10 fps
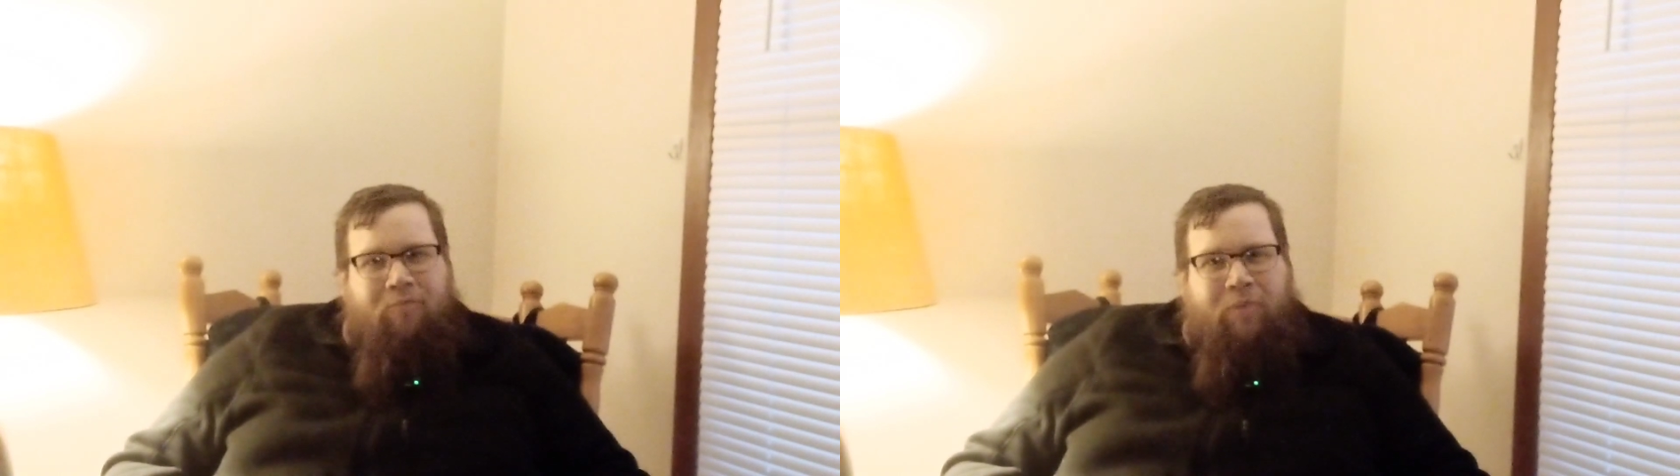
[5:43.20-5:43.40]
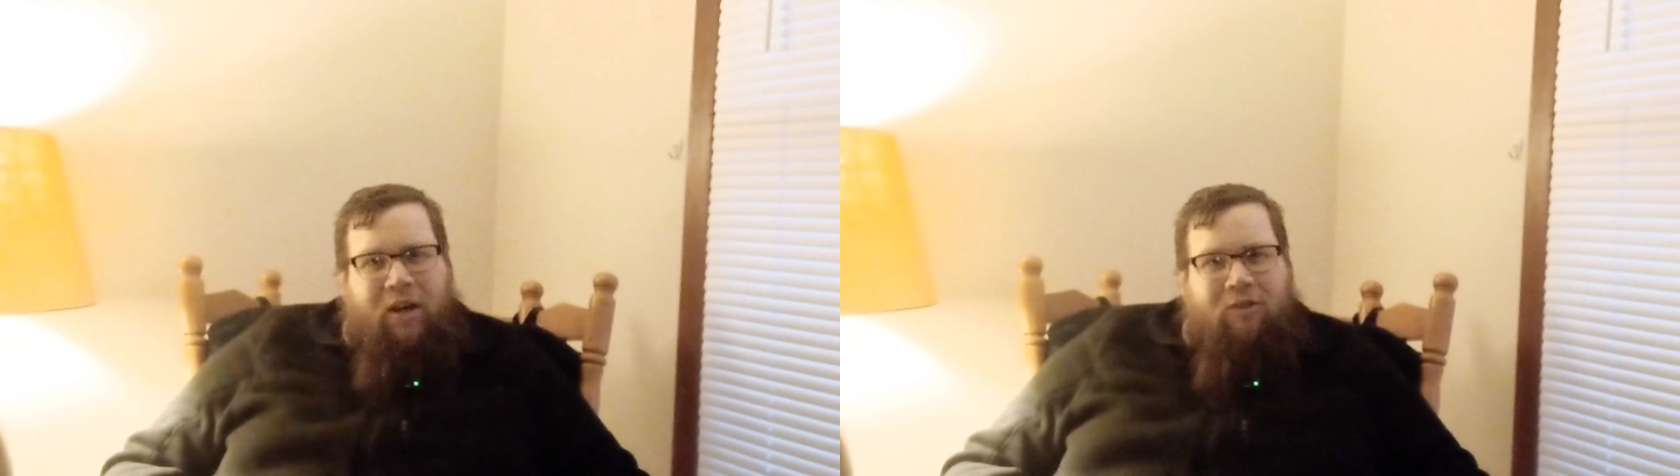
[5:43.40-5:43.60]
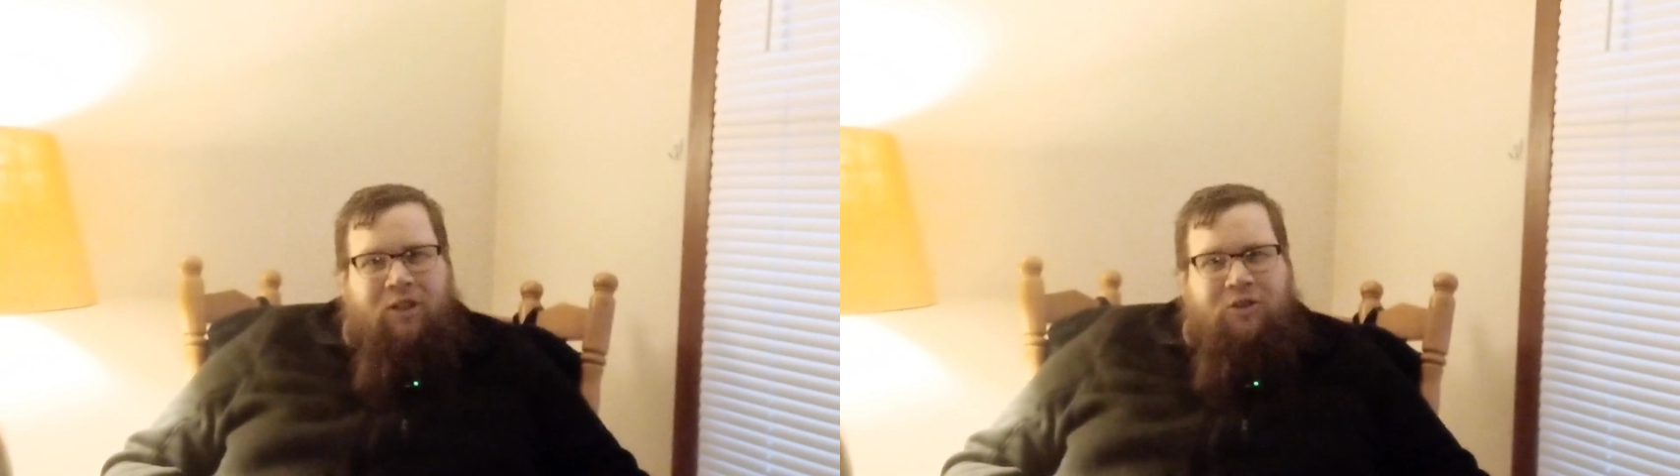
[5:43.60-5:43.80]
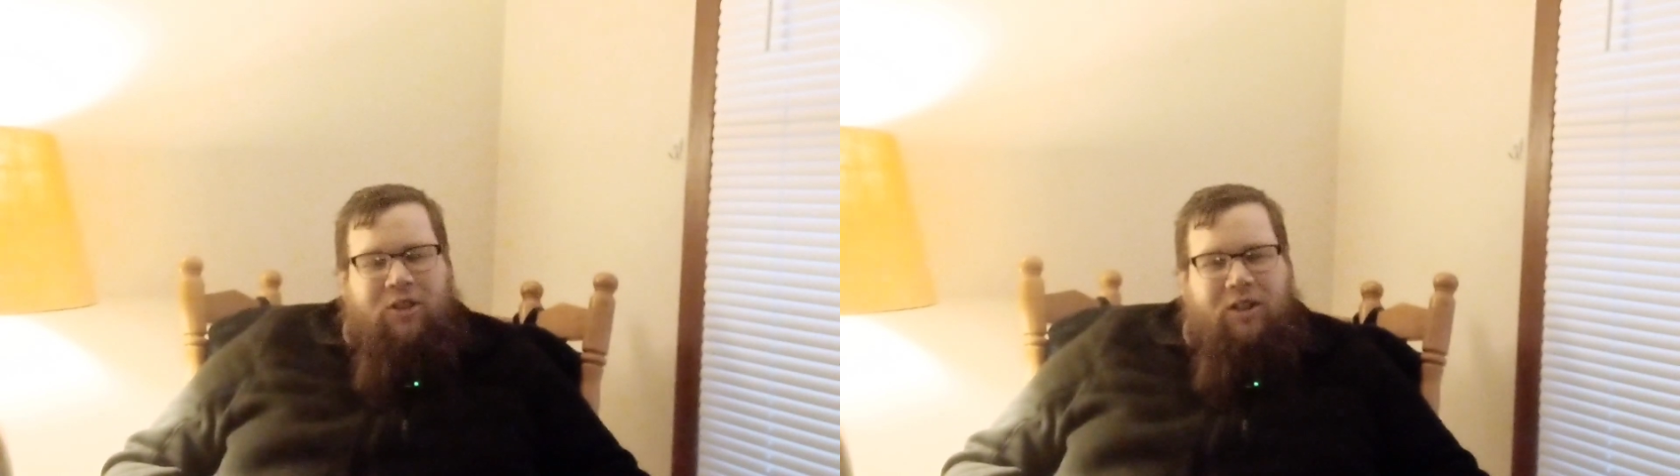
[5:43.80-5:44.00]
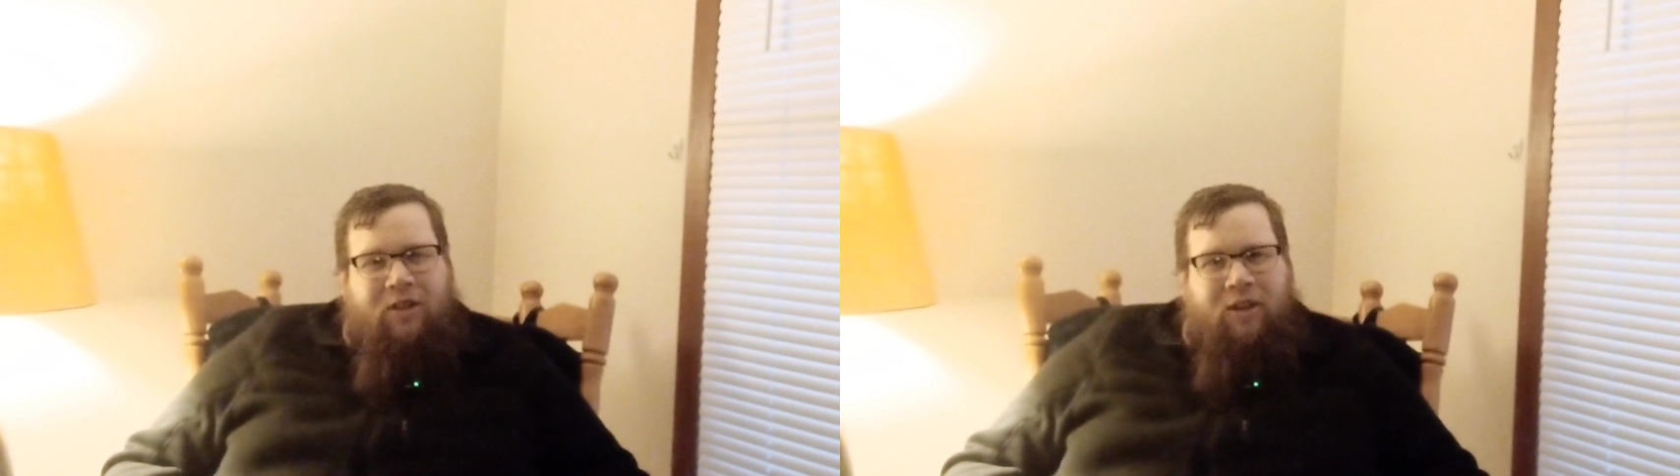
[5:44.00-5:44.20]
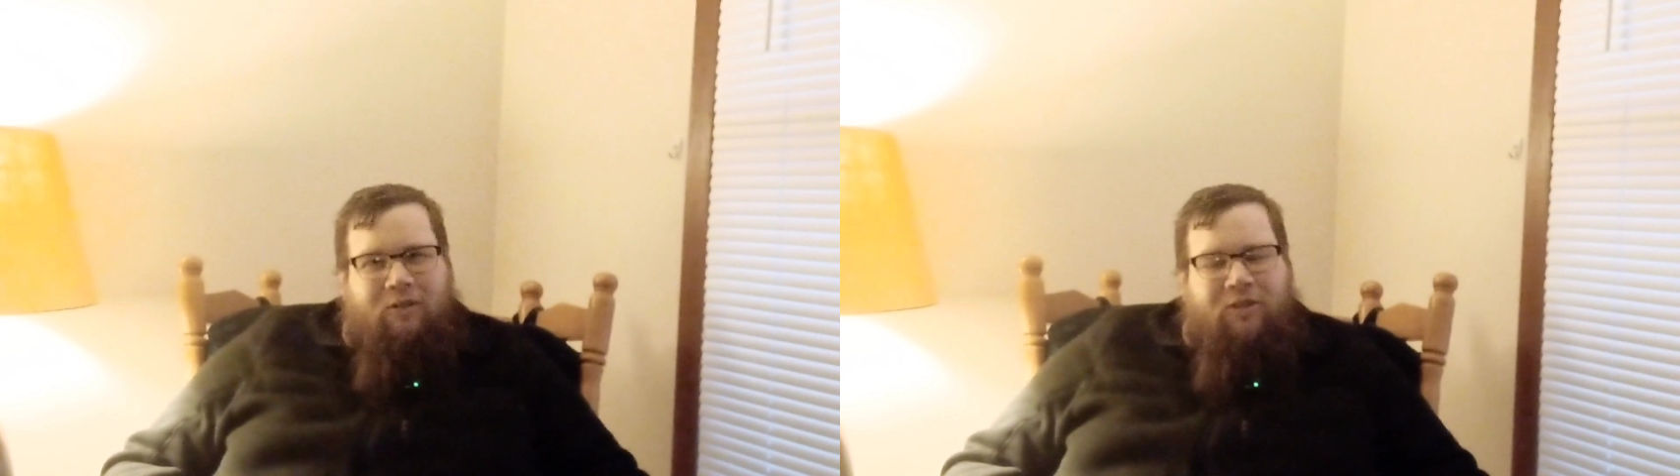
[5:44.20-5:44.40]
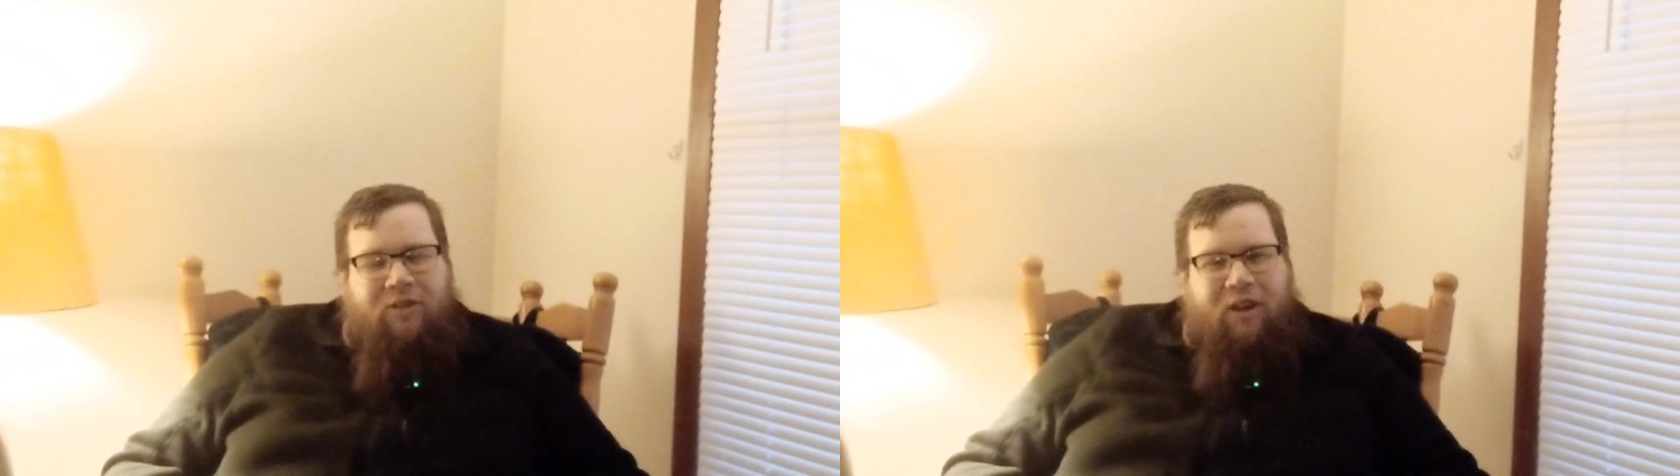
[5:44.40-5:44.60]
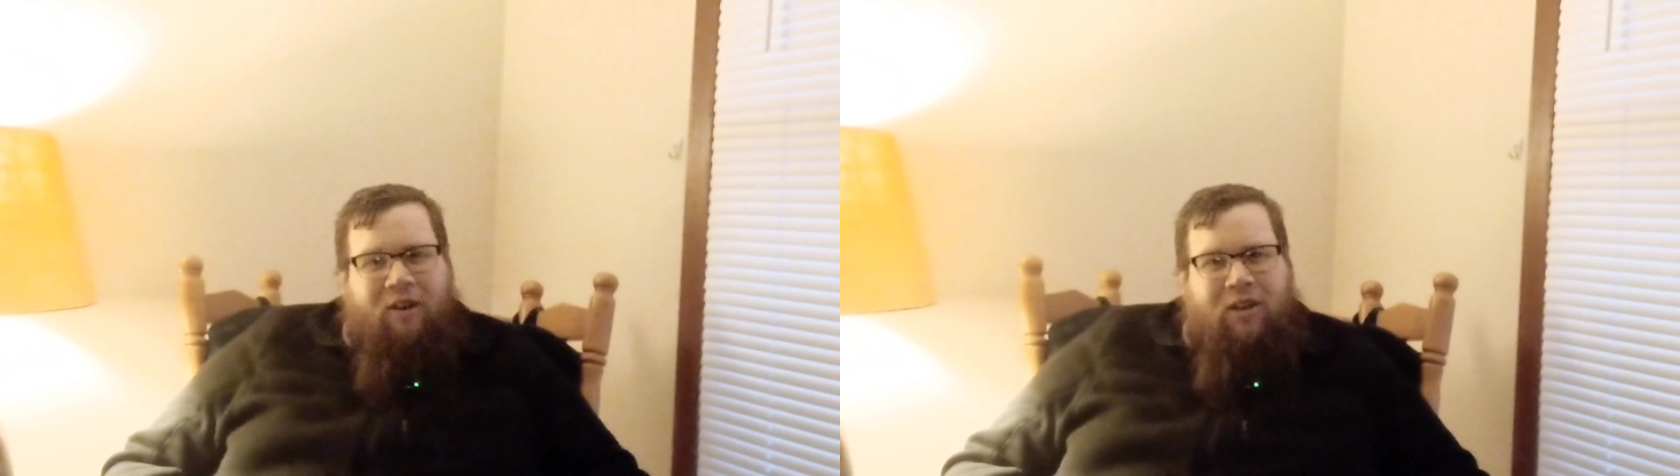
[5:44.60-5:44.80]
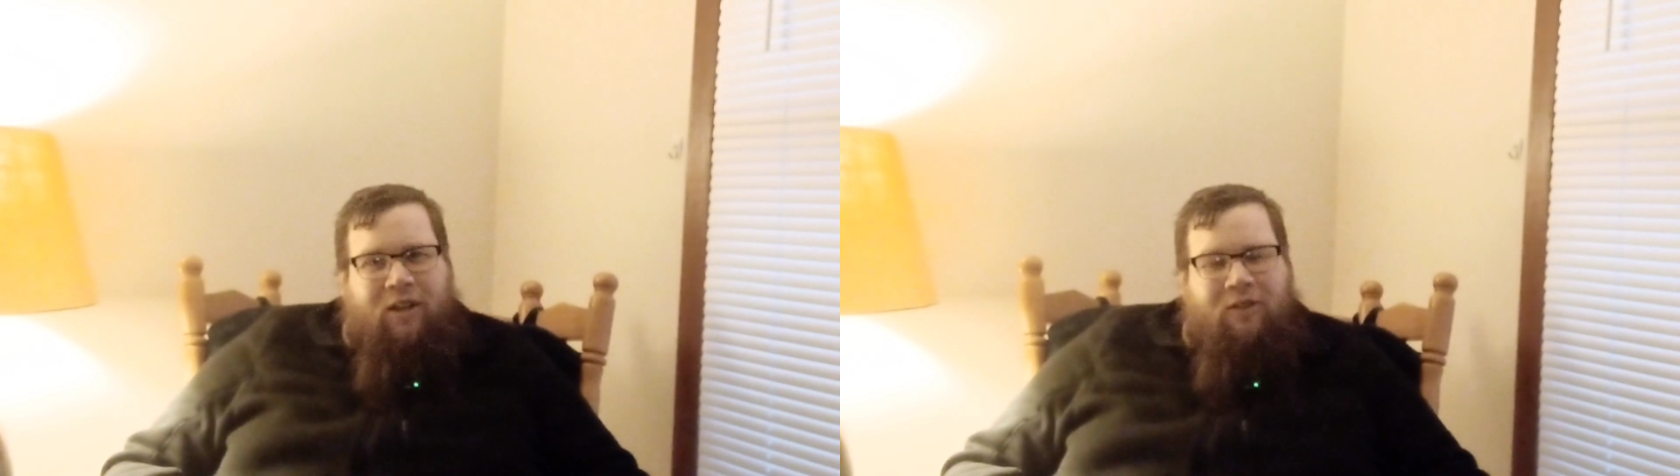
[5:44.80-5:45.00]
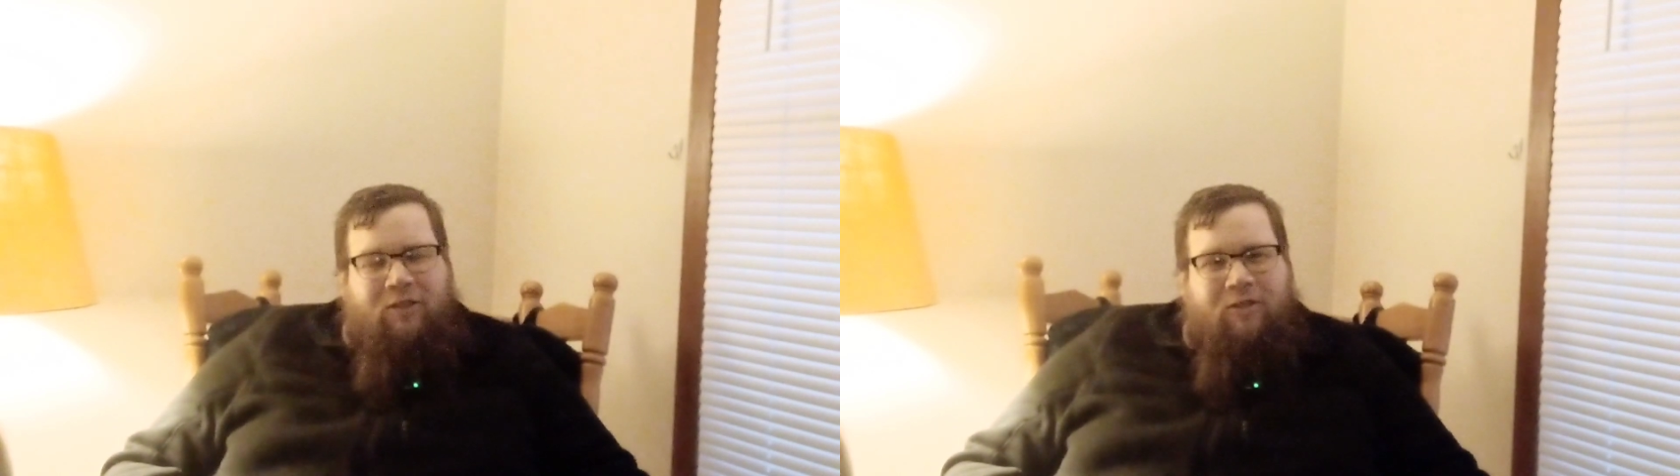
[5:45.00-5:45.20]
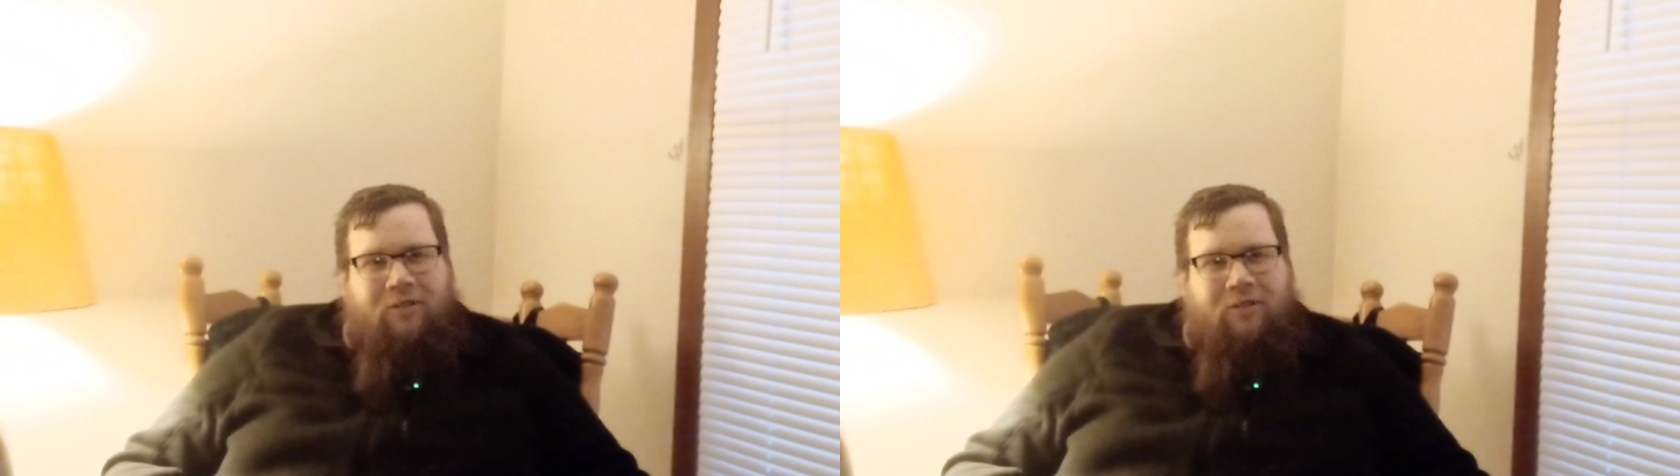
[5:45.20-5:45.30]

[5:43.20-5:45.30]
Apparently she killed Zara,